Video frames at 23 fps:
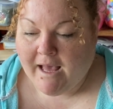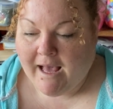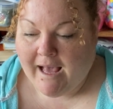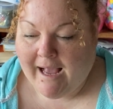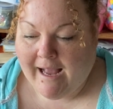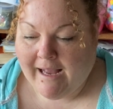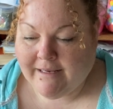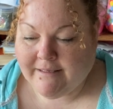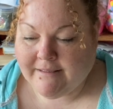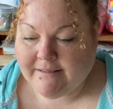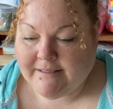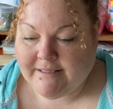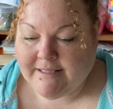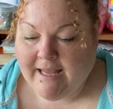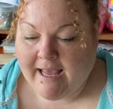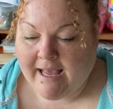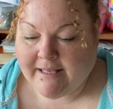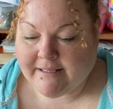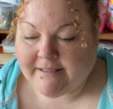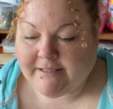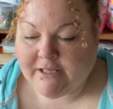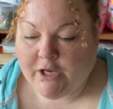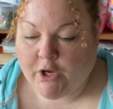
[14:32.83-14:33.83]
And
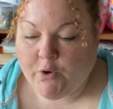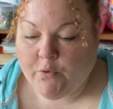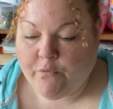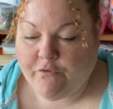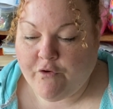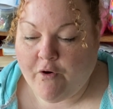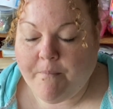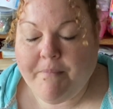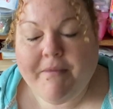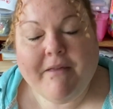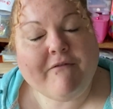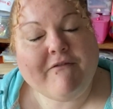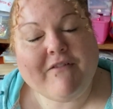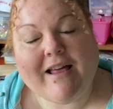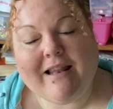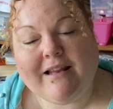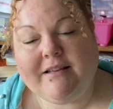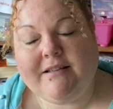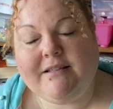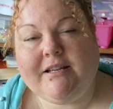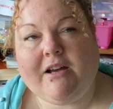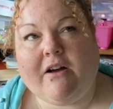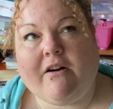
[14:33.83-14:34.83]
yeah, so from the
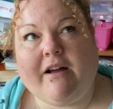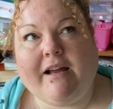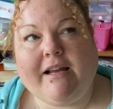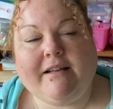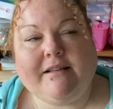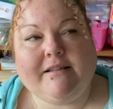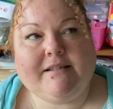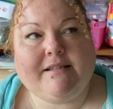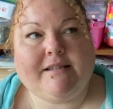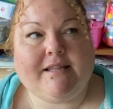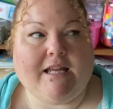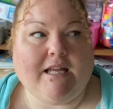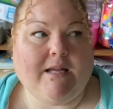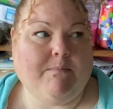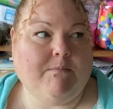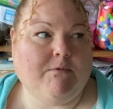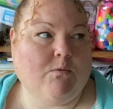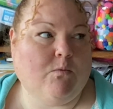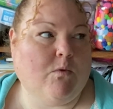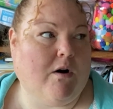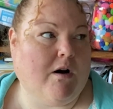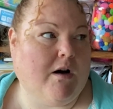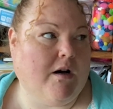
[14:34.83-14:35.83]
Valentine's themed
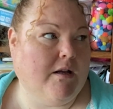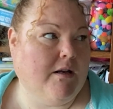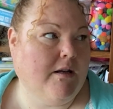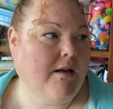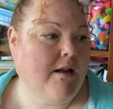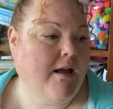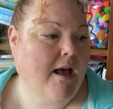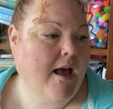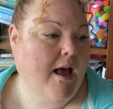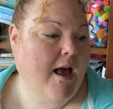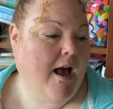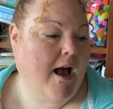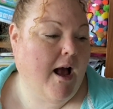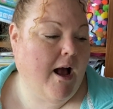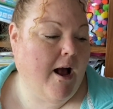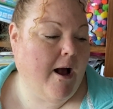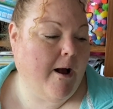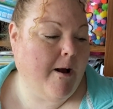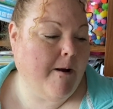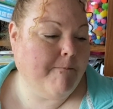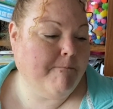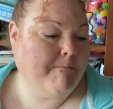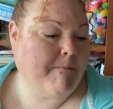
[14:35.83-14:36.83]
one,
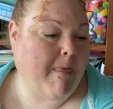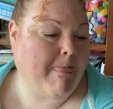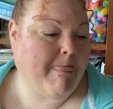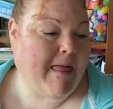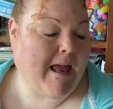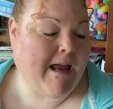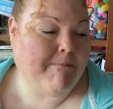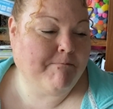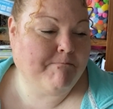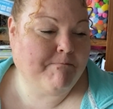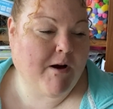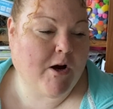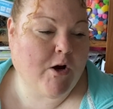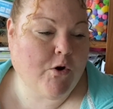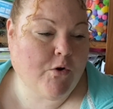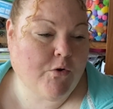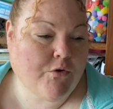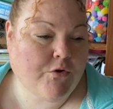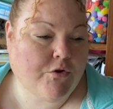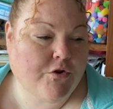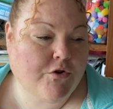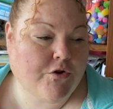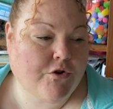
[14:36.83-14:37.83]
they
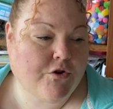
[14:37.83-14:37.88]
both